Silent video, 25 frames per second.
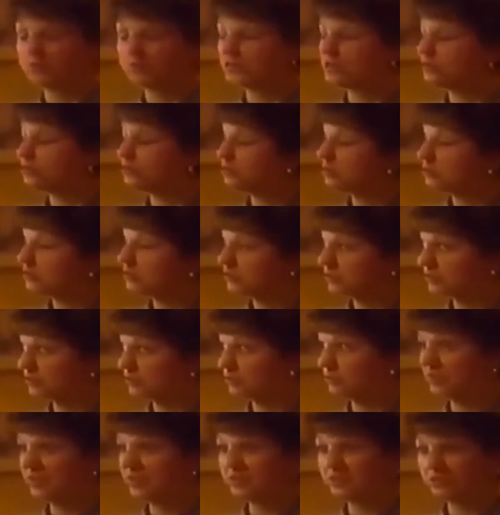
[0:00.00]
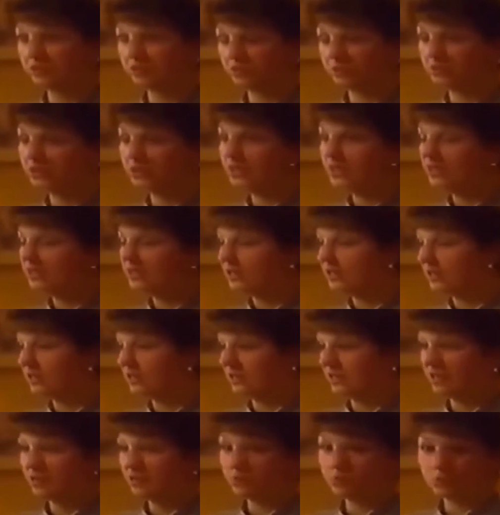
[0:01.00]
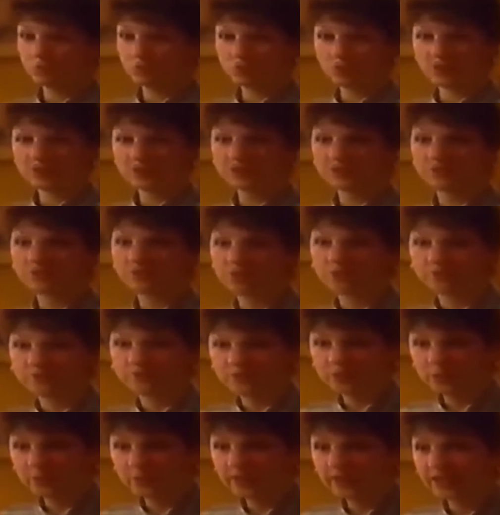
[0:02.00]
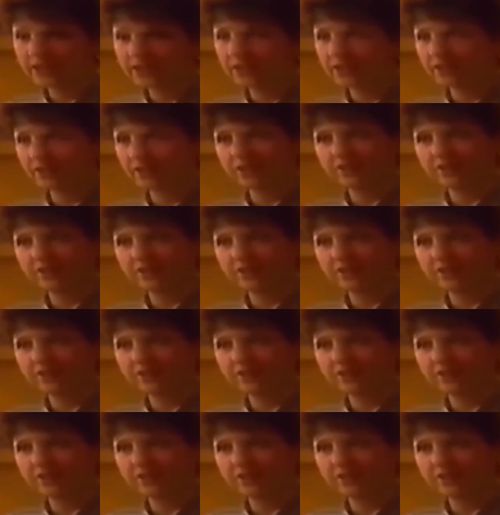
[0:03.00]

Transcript: from his door to the window and how it crossed in front of his bed.